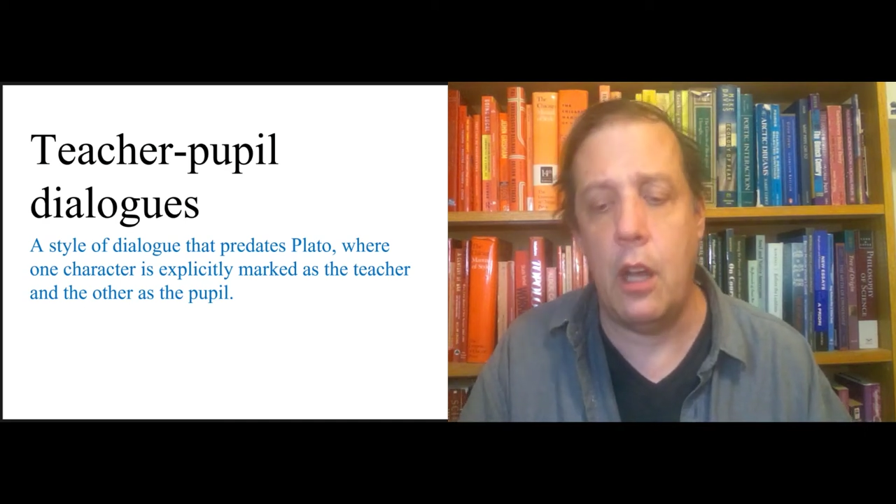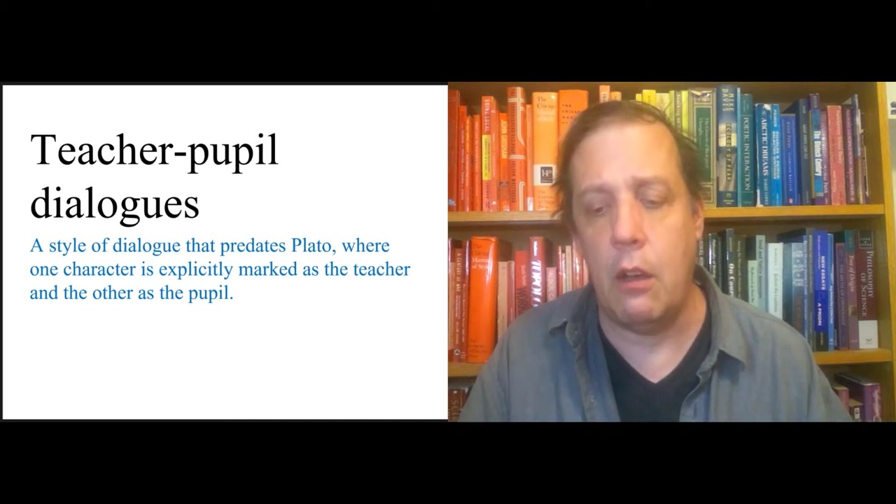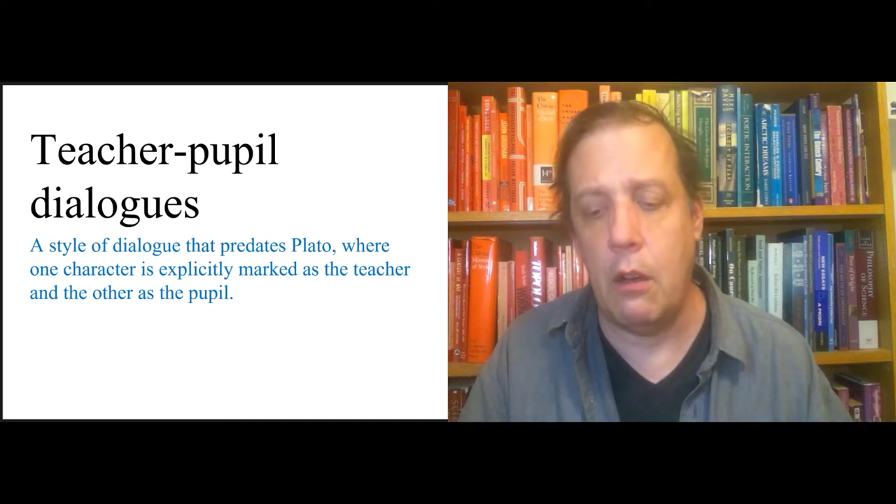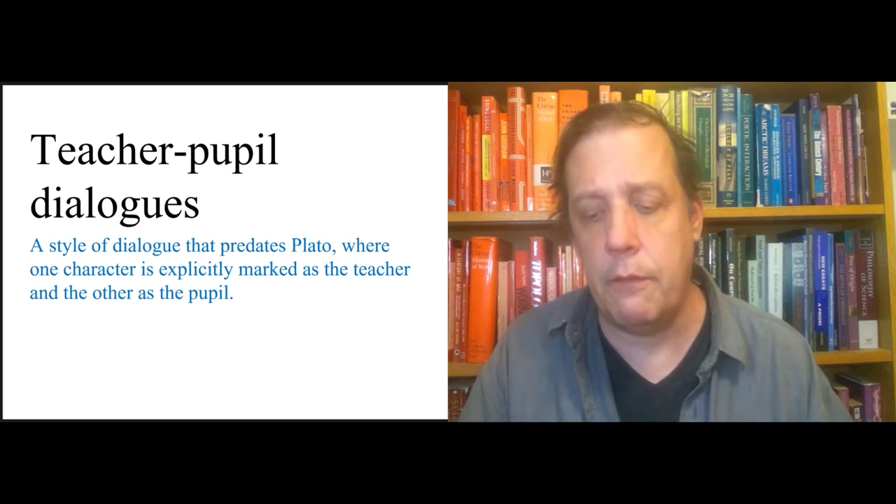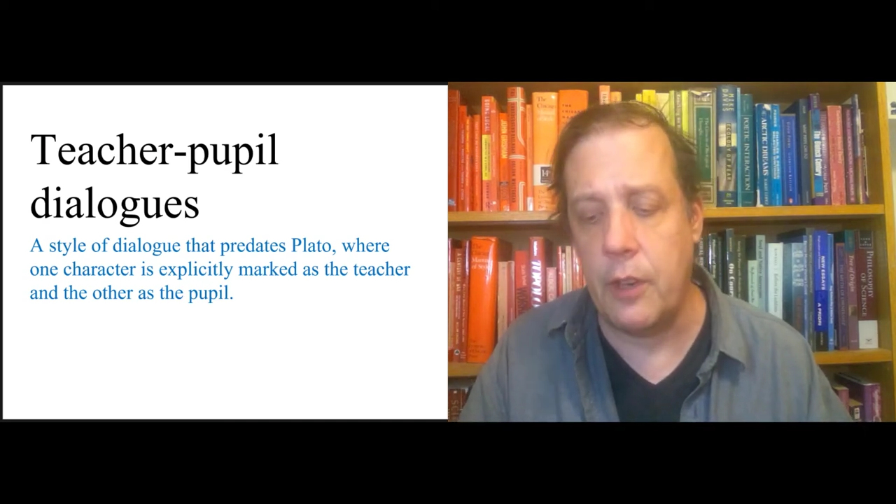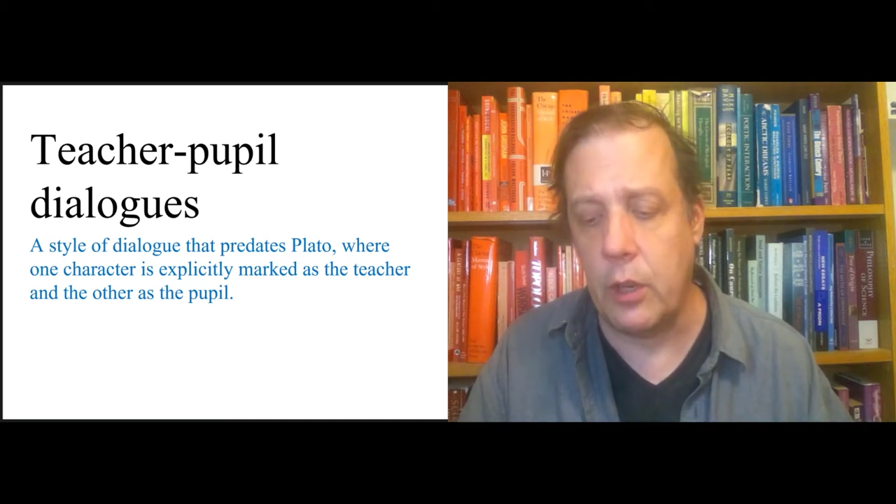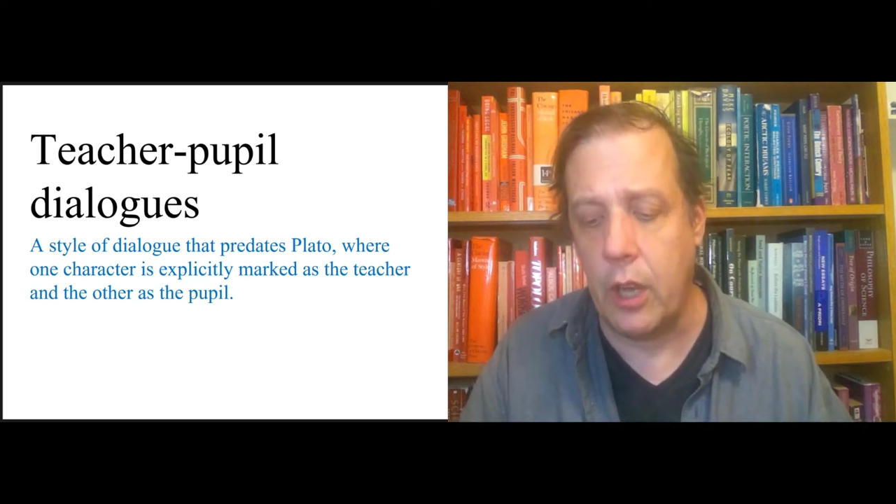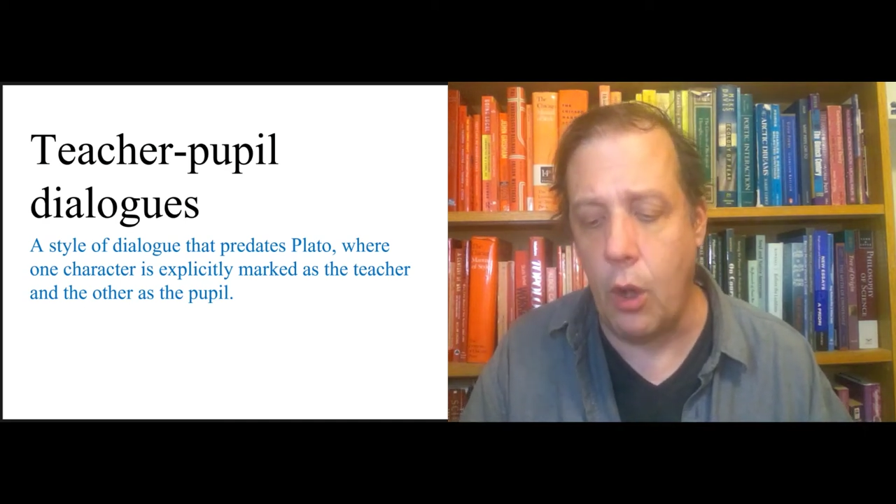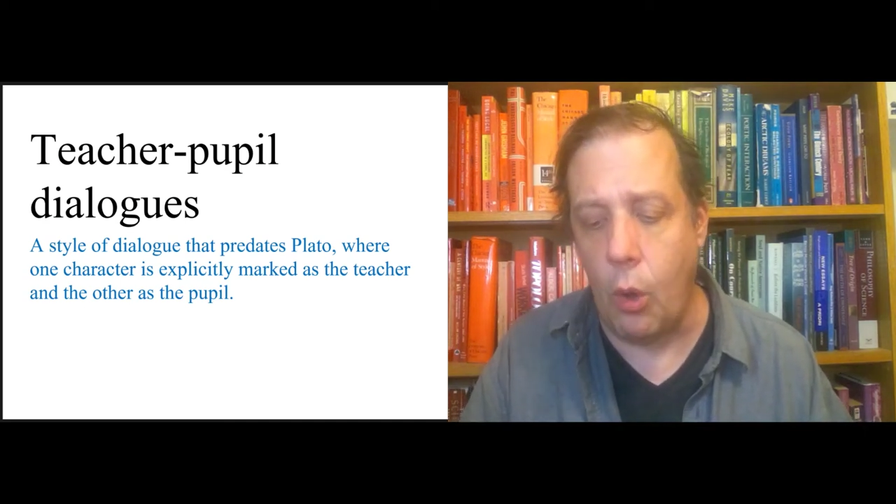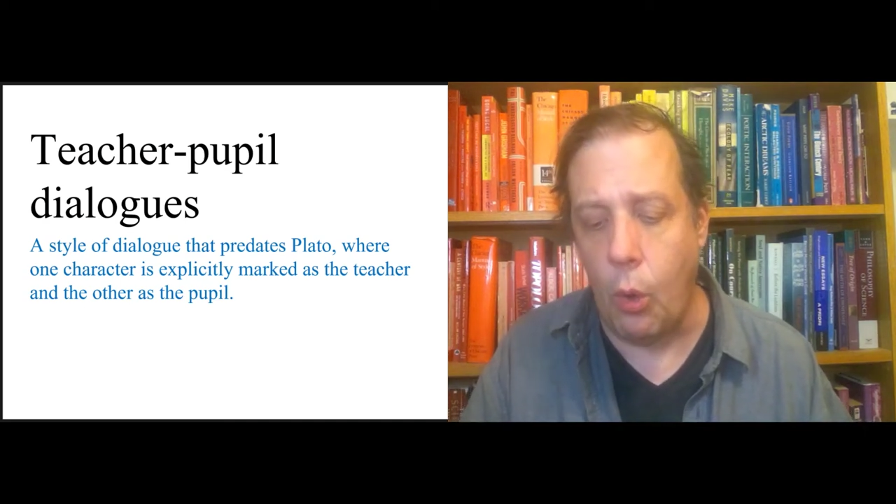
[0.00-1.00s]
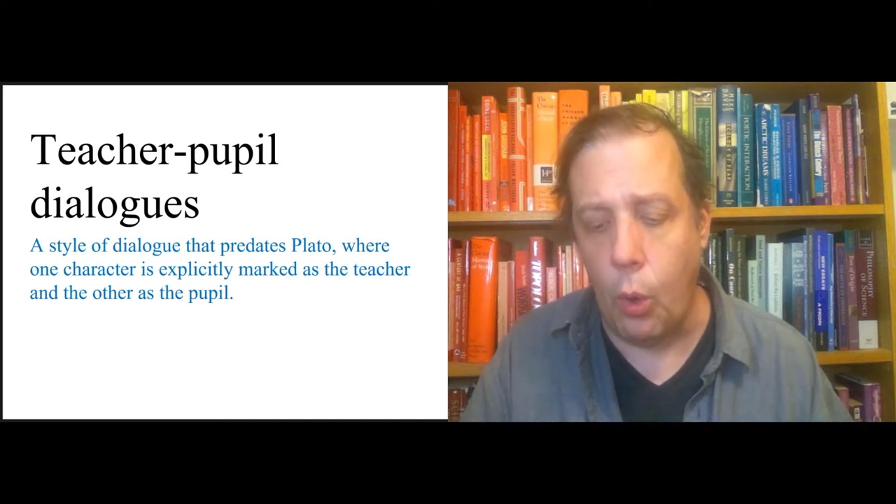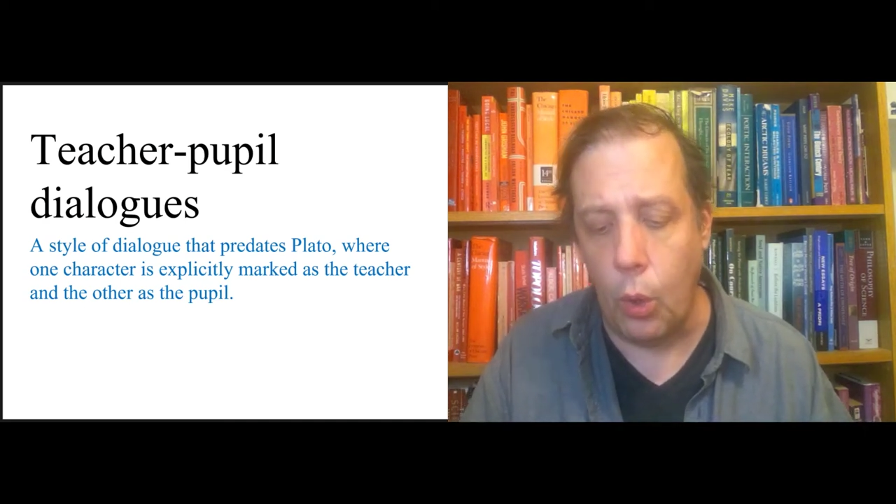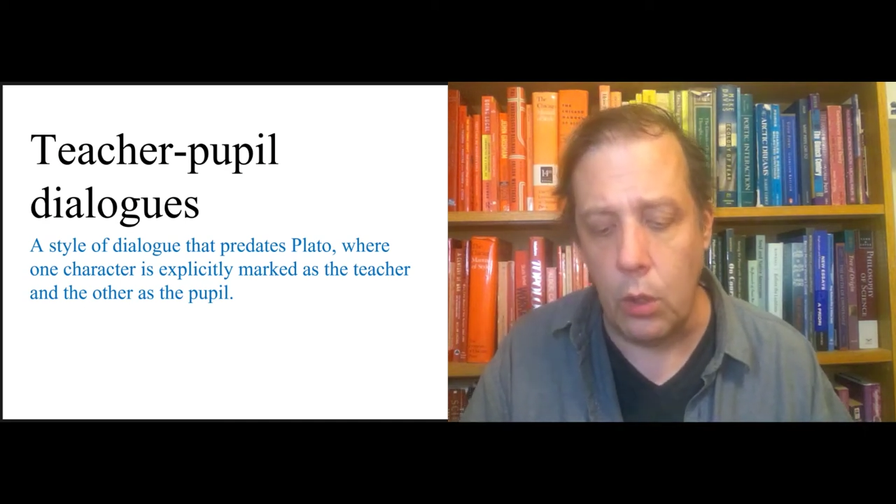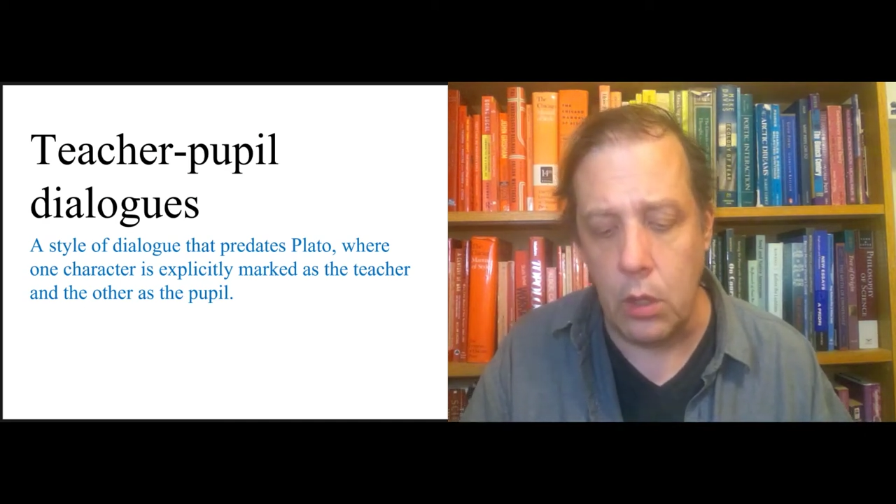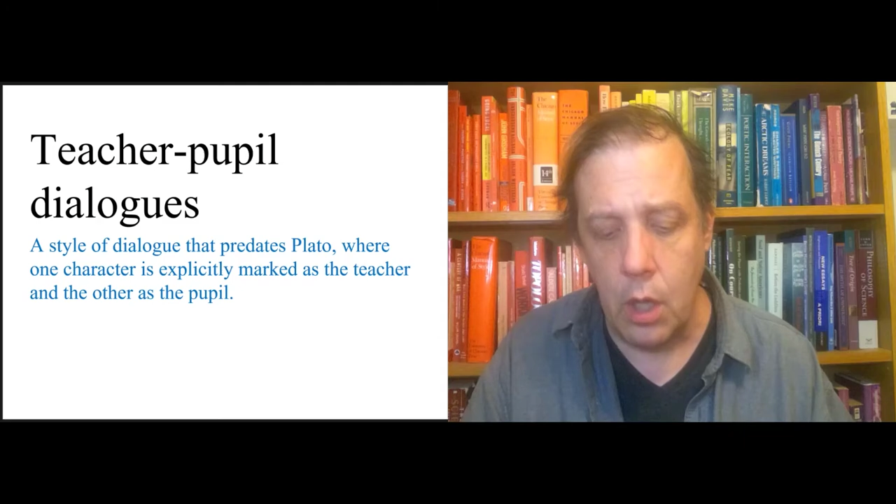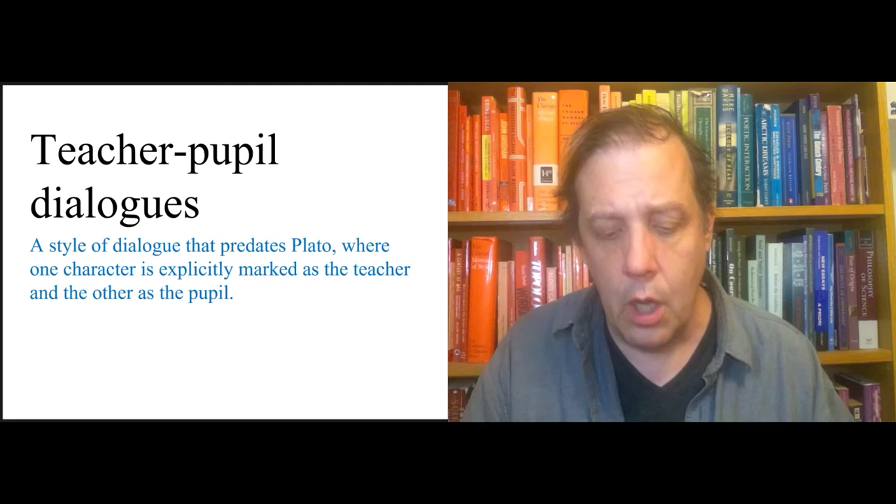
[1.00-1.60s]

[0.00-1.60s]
a very old